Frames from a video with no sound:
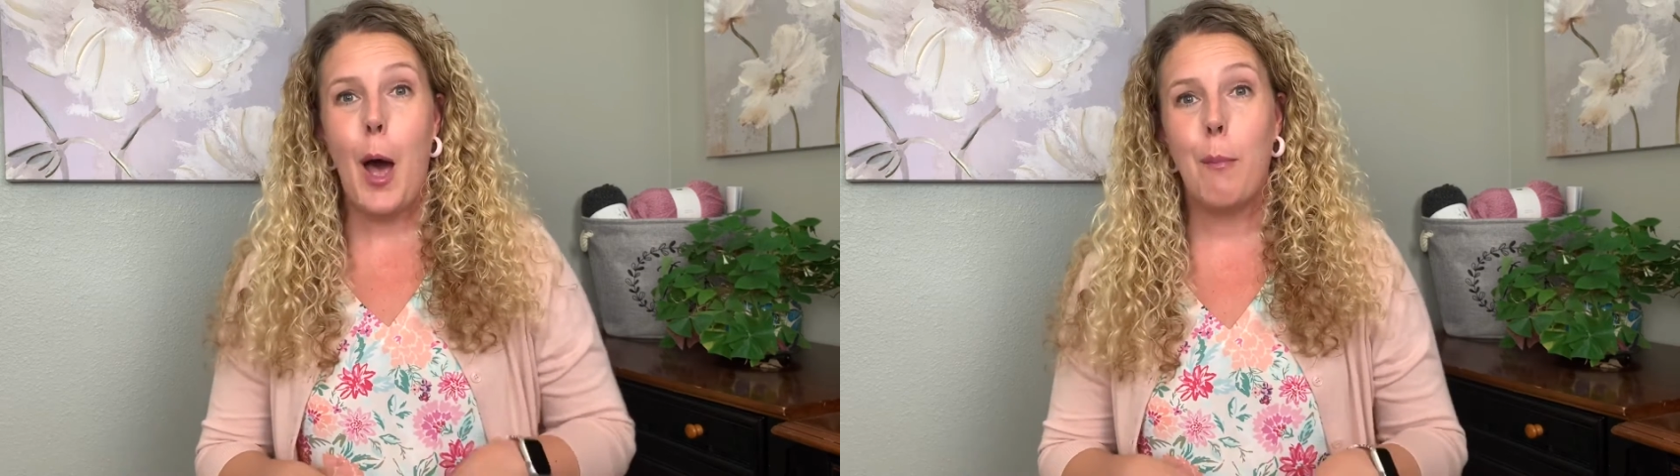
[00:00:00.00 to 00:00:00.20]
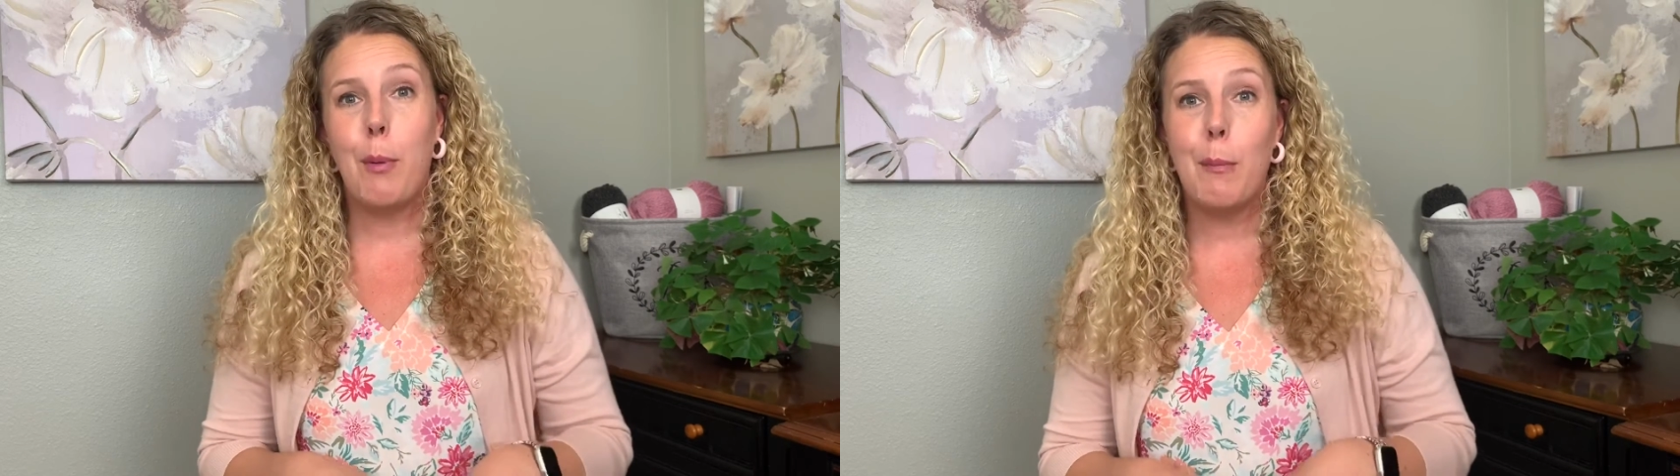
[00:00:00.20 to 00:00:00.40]

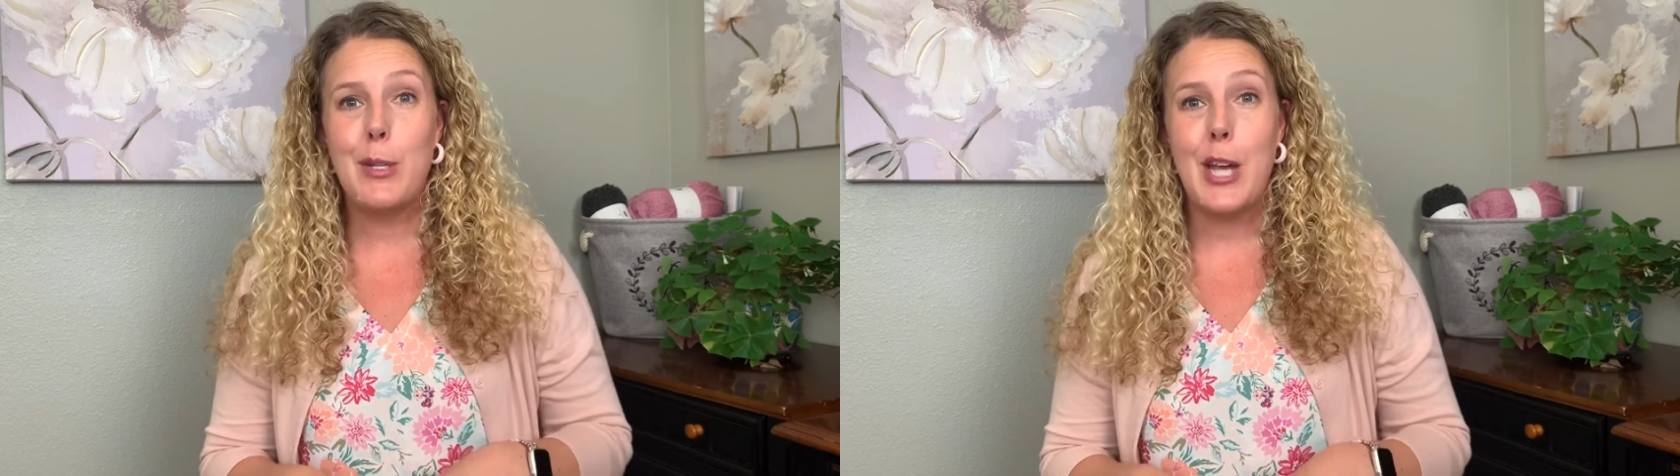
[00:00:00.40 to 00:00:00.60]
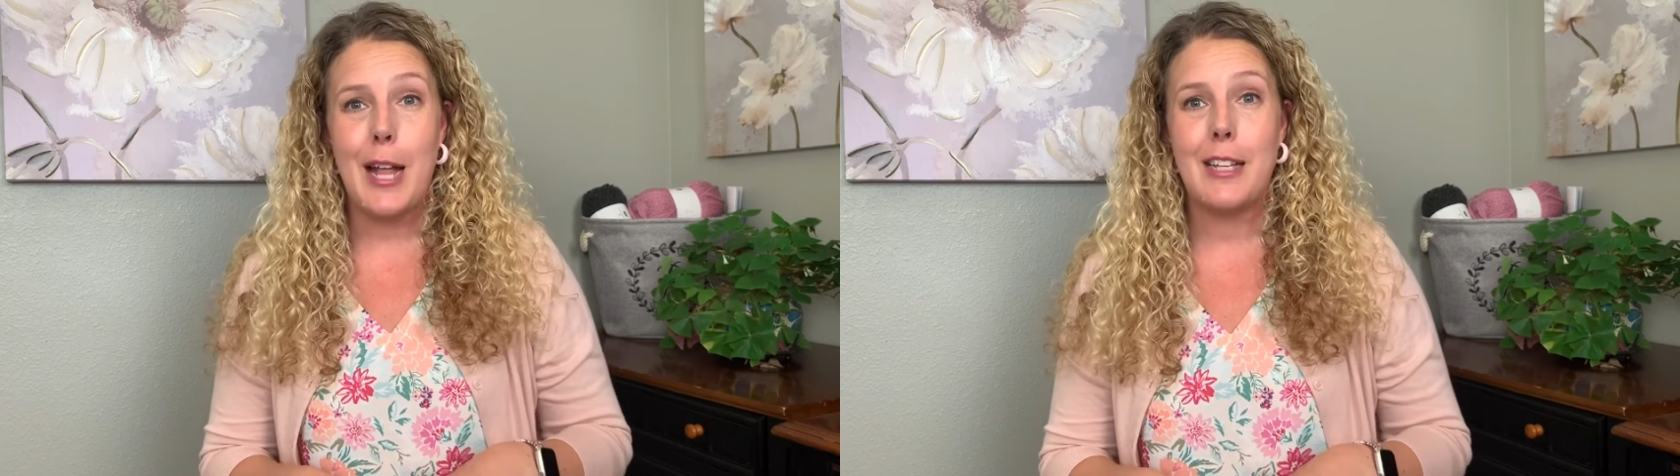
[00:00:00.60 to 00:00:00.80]
bumpy
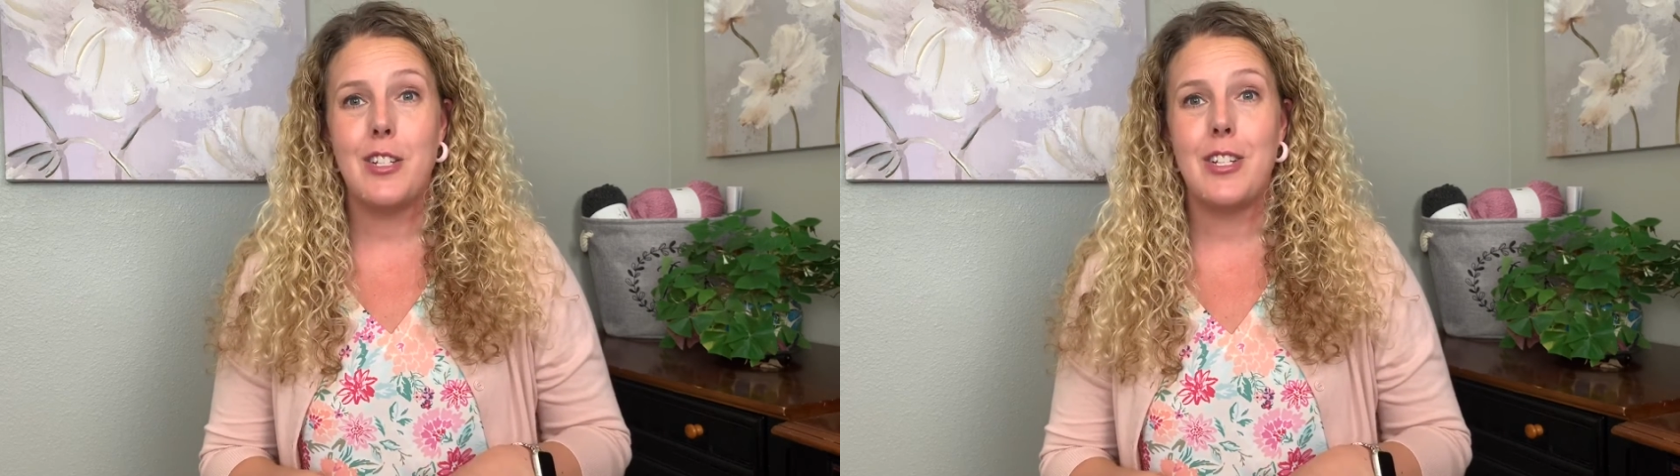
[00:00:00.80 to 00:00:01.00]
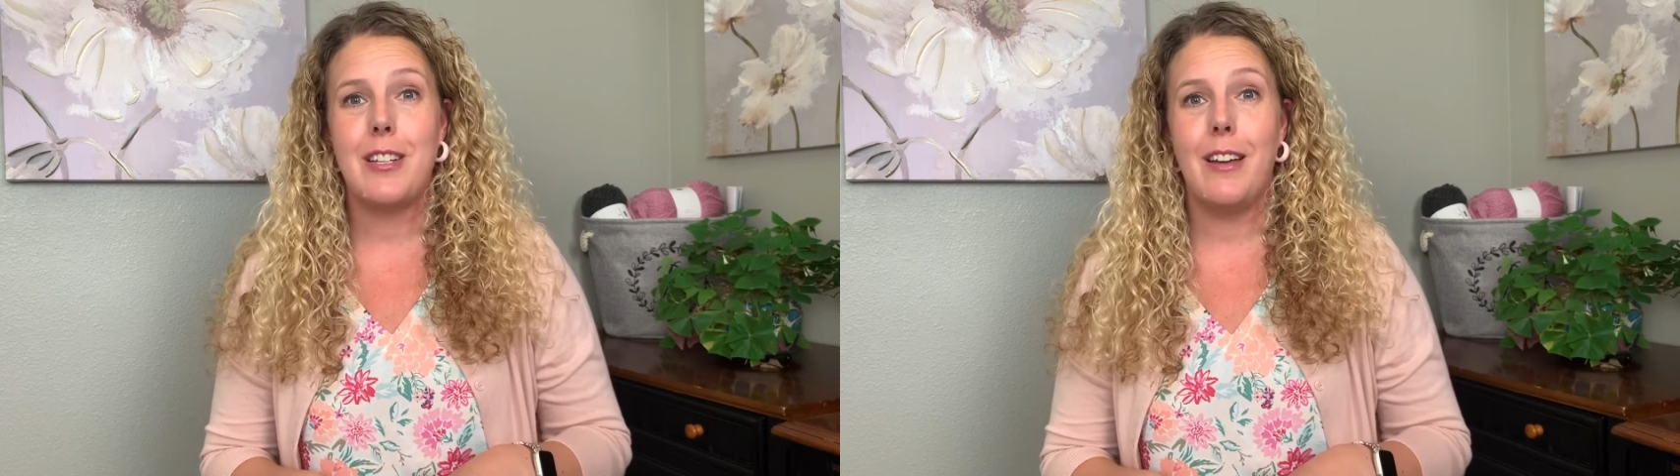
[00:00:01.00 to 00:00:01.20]

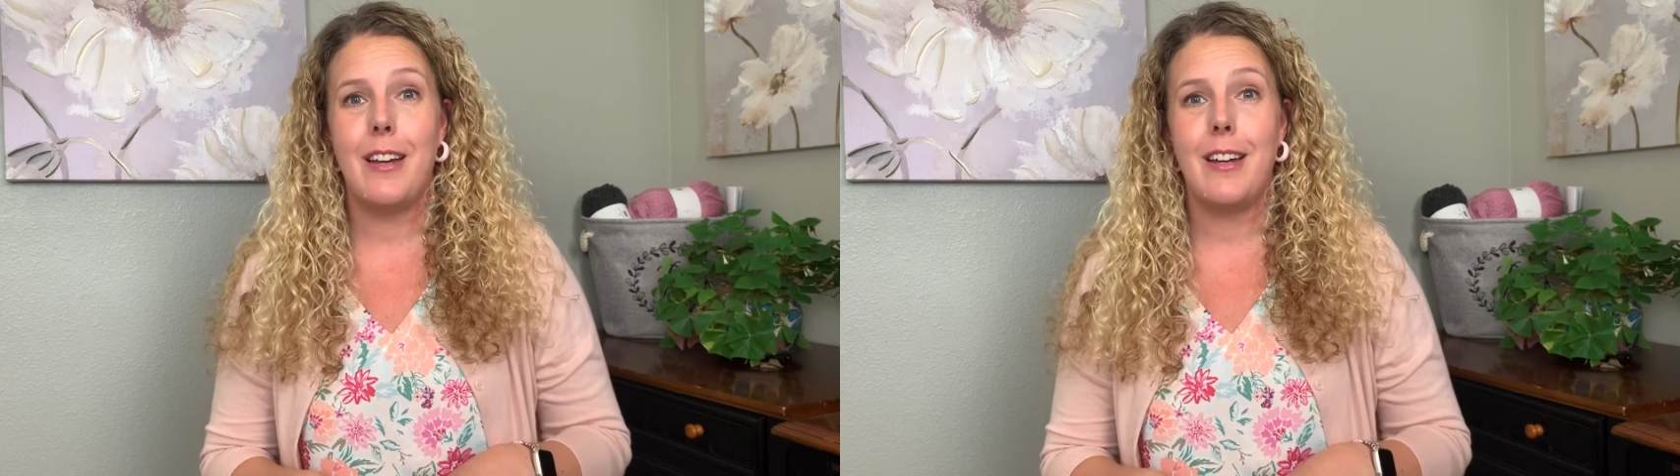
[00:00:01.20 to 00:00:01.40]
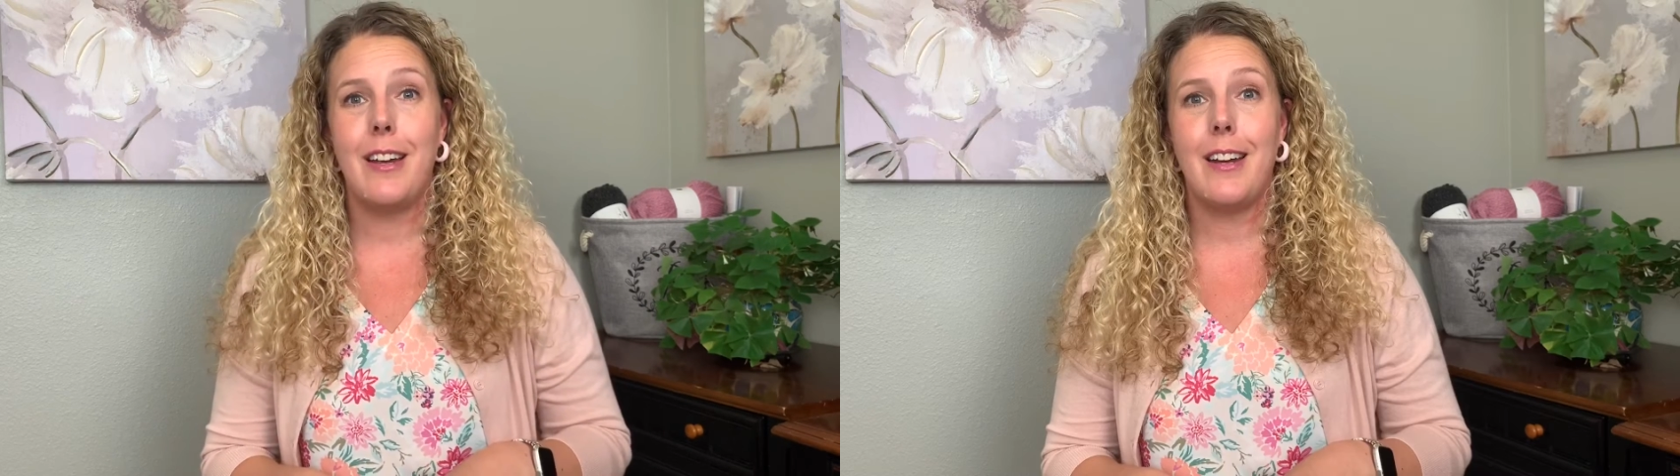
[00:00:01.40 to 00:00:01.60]
challenge until
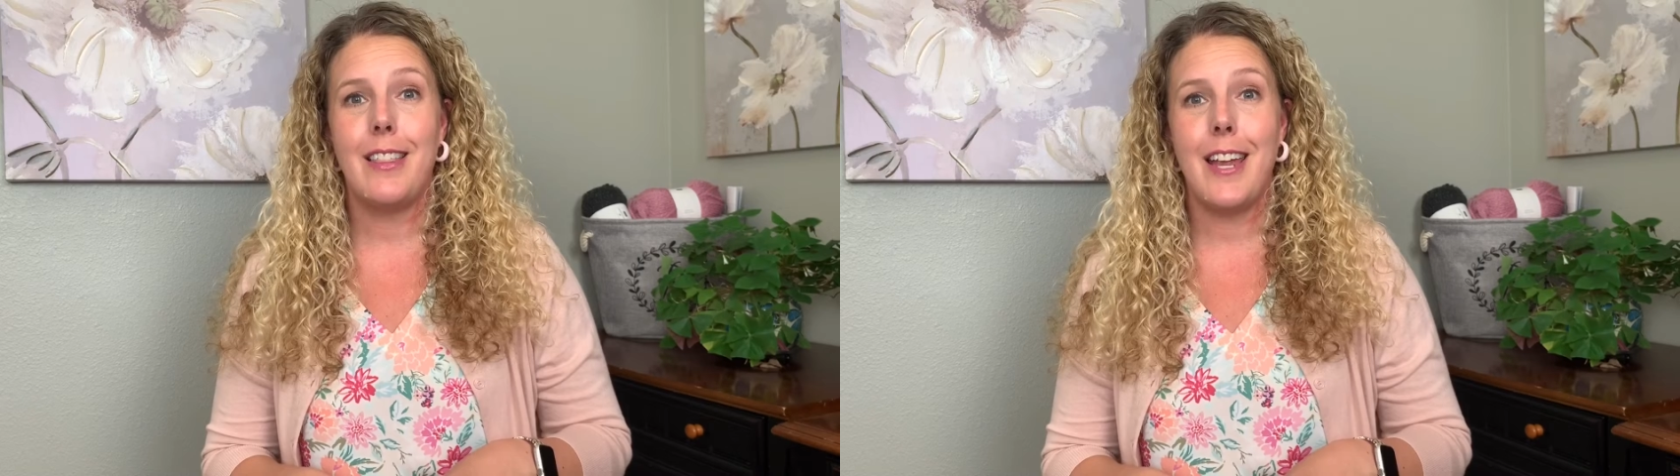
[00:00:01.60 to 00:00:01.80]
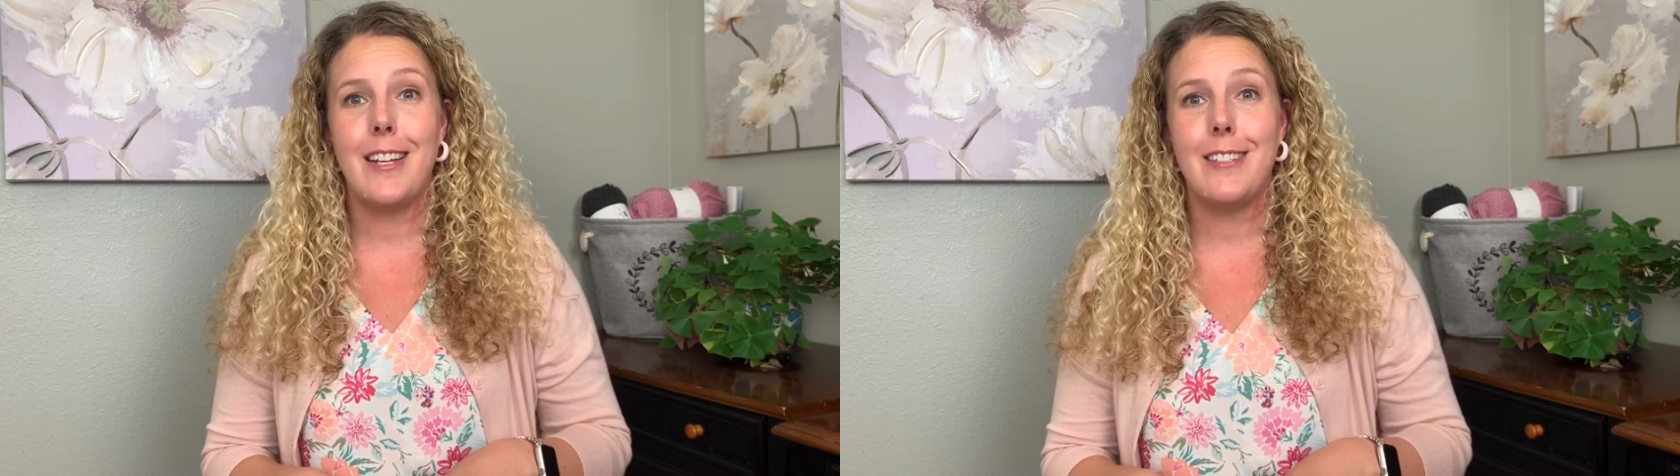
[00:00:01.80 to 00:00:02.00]
I get
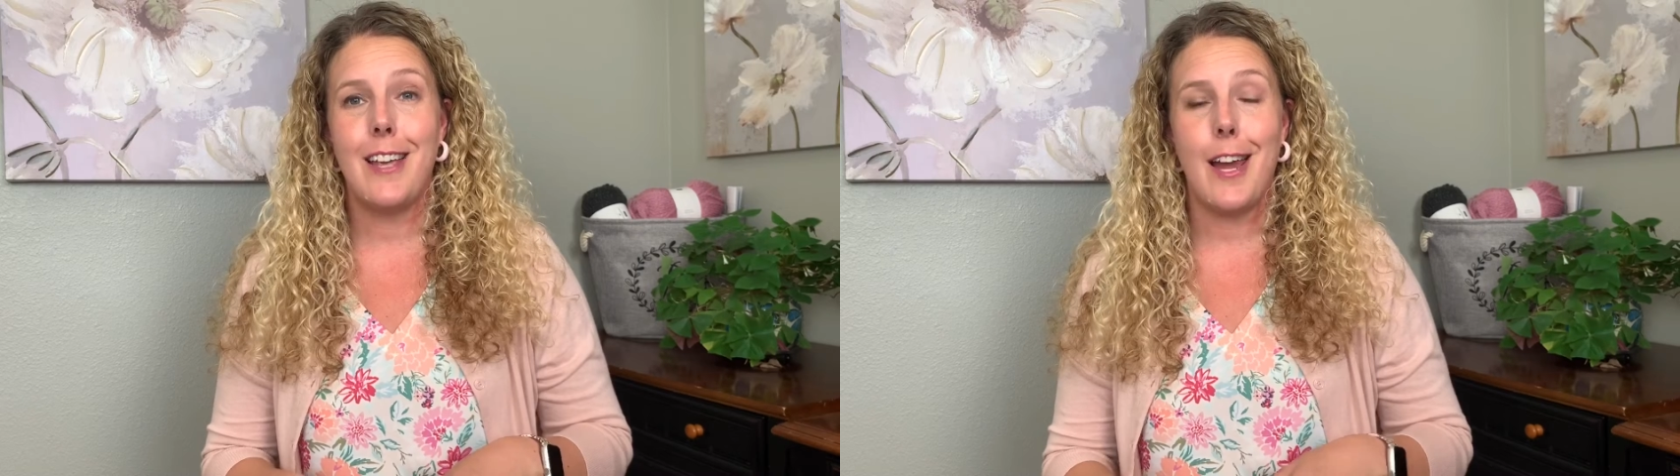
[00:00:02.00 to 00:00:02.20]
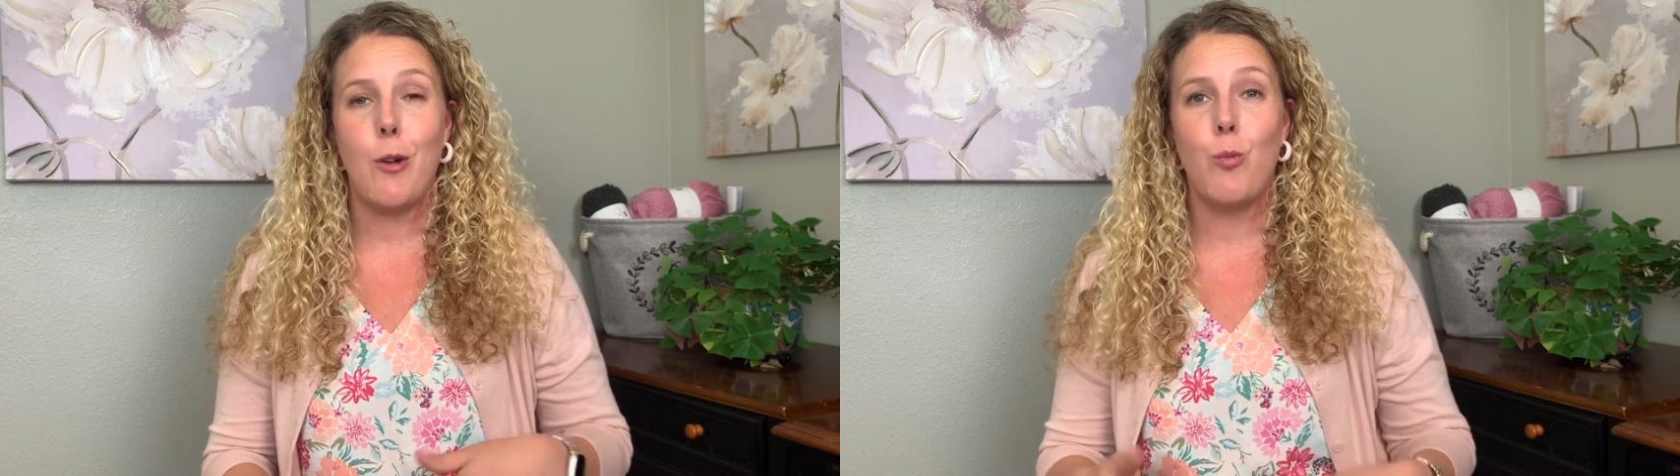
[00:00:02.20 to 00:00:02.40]
things like